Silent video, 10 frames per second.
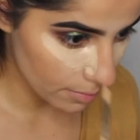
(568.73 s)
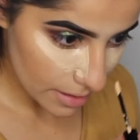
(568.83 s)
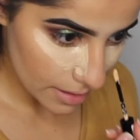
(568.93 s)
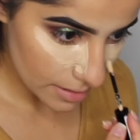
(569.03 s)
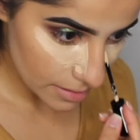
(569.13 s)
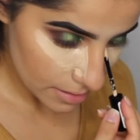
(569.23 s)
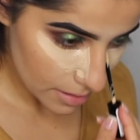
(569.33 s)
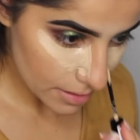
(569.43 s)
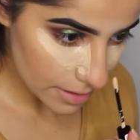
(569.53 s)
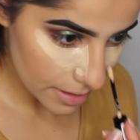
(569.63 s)
The
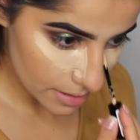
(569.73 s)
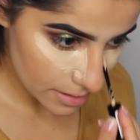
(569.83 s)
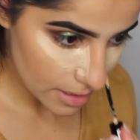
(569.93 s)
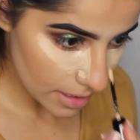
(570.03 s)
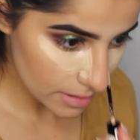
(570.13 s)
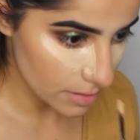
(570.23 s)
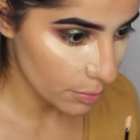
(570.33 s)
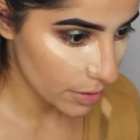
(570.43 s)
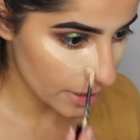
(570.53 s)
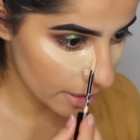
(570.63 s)
concealer is not
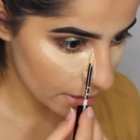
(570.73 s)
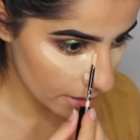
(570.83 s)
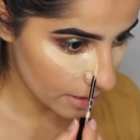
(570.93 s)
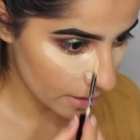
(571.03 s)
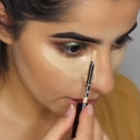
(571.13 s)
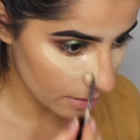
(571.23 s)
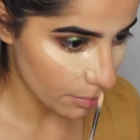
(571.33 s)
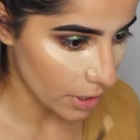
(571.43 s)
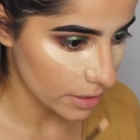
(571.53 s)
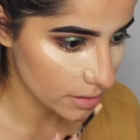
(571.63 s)
playing the
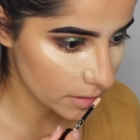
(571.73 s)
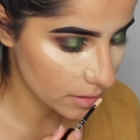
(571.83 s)
part.